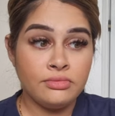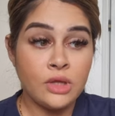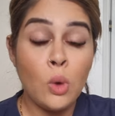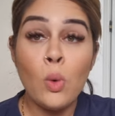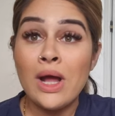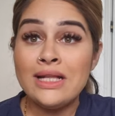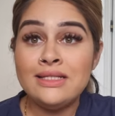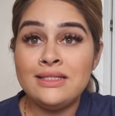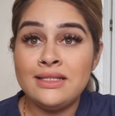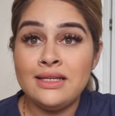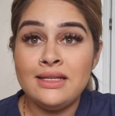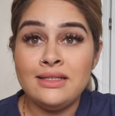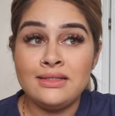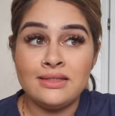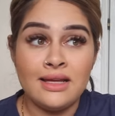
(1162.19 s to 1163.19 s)

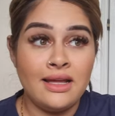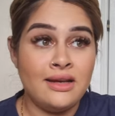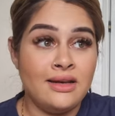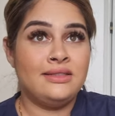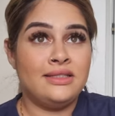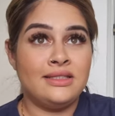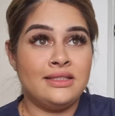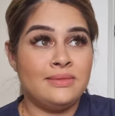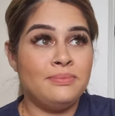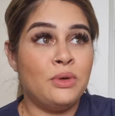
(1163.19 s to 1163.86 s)
onesies and just